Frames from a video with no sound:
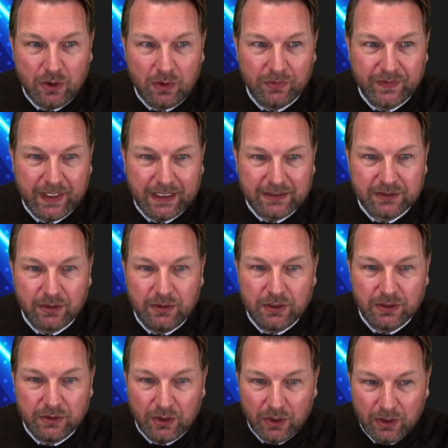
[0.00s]
contacts. So you
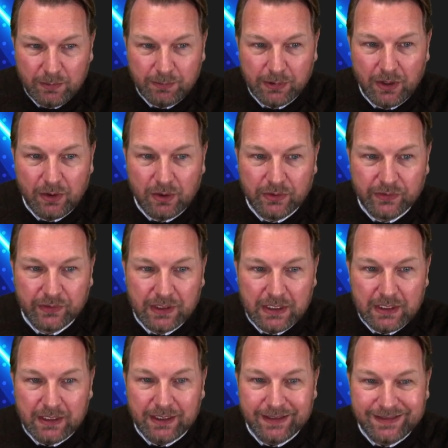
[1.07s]
can upload
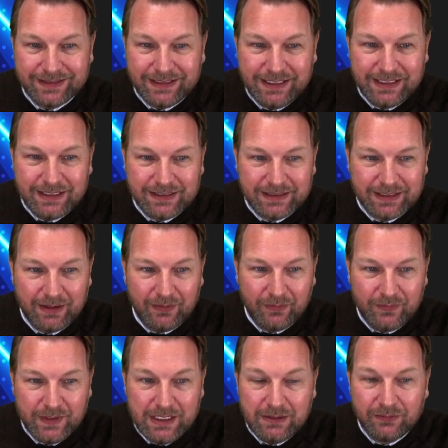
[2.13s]
a
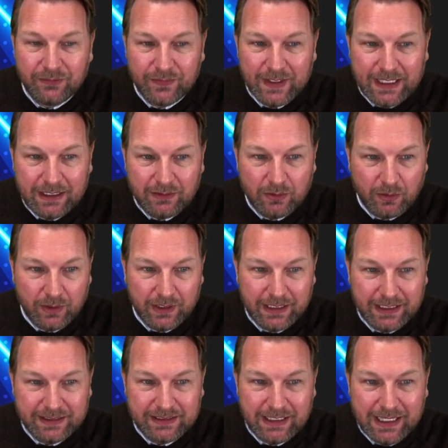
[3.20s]
CSV file or
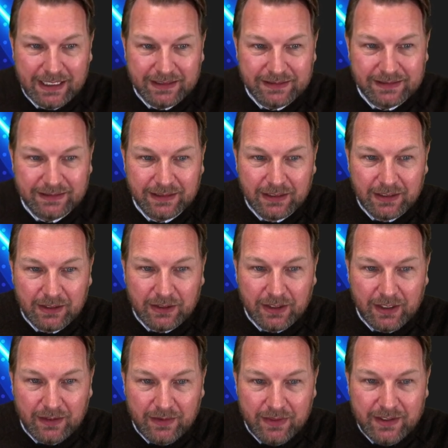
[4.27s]
XLS.
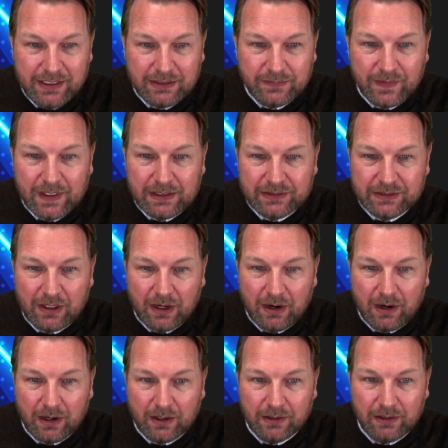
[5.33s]
These files are